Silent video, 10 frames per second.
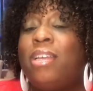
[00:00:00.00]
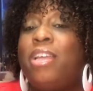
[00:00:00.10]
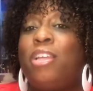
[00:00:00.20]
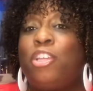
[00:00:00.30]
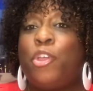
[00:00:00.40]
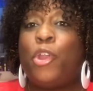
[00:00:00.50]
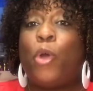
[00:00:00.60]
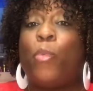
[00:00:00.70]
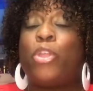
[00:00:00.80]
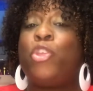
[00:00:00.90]

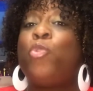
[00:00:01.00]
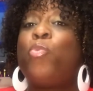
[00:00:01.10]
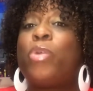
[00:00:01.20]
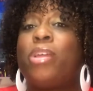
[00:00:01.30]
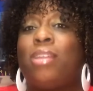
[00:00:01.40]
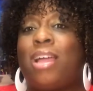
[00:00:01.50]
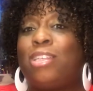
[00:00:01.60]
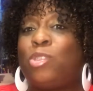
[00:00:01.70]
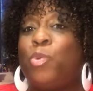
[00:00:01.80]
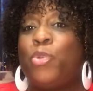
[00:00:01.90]
When you
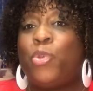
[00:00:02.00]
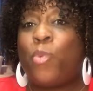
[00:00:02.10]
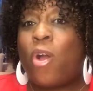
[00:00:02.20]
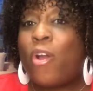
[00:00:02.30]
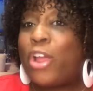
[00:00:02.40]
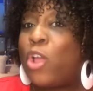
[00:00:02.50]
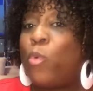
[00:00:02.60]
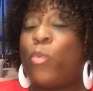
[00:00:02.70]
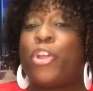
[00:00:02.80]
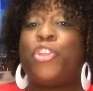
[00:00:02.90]
realize who you are
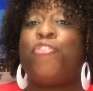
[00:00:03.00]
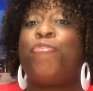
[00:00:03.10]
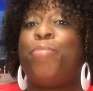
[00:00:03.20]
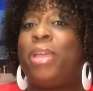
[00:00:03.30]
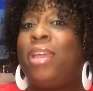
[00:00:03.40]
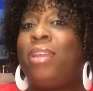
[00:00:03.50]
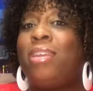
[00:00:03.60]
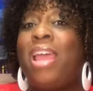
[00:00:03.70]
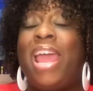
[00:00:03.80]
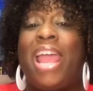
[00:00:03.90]
and where you've been
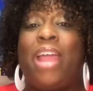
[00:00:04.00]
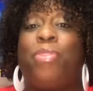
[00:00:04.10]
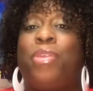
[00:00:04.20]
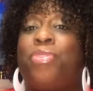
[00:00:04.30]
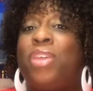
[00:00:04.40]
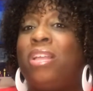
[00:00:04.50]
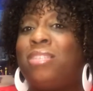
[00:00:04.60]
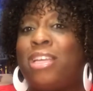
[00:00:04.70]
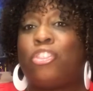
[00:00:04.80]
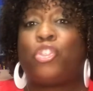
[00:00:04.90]
and the things
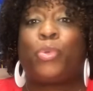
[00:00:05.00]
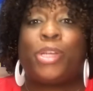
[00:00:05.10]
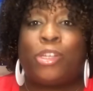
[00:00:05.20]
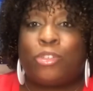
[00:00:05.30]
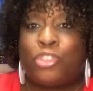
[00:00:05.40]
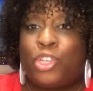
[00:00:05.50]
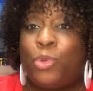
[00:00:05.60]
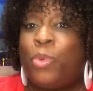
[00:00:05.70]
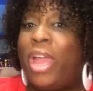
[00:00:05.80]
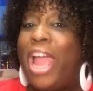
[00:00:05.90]
that triggers you,